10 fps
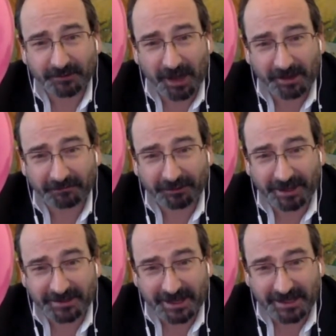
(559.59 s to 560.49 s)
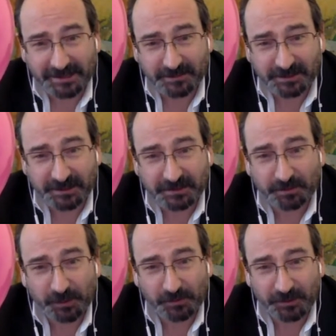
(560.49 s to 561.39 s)
uh, greenhouse gas emissions
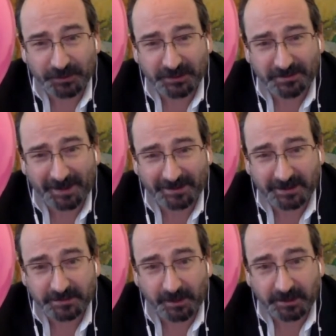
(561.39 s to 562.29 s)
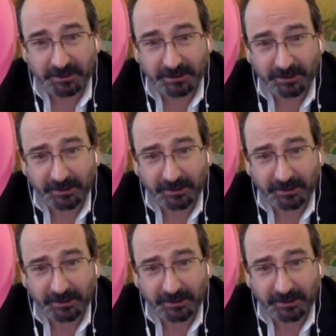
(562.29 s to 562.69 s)
per person, about this much.